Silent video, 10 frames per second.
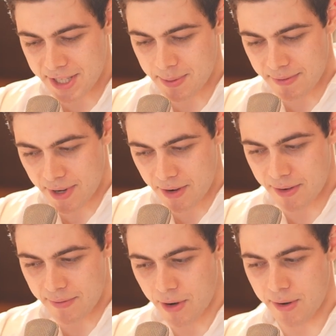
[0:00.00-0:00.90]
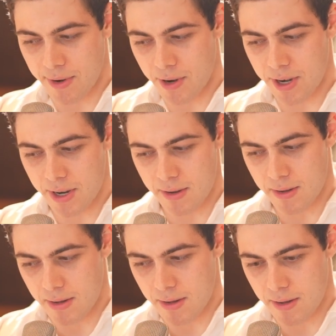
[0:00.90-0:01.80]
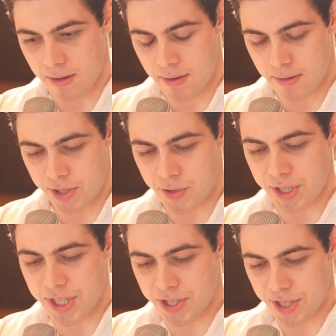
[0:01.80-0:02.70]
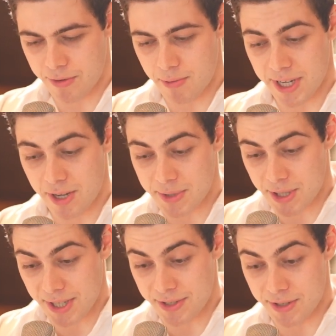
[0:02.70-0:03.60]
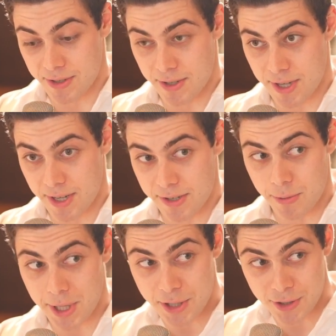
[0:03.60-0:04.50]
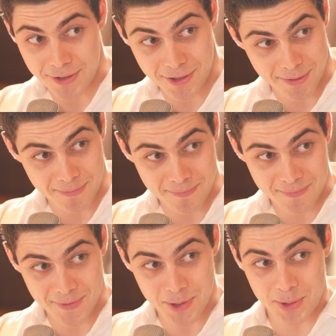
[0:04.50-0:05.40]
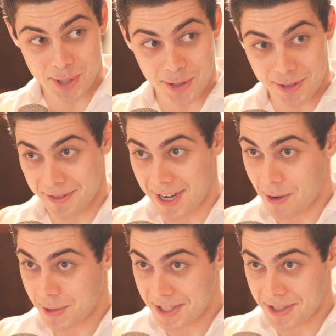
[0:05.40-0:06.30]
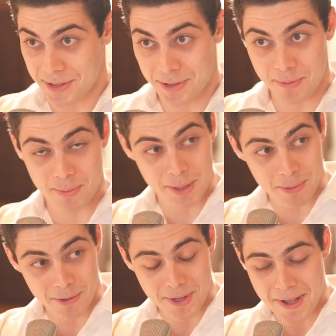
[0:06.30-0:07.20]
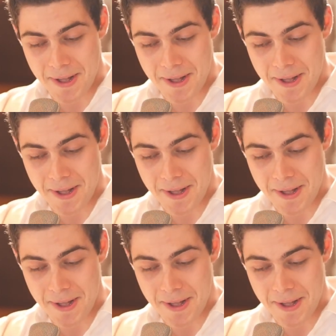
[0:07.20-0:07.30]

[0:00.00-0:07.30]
has been very, very, very strategic when it comes to his donations to certain outlets, certain people.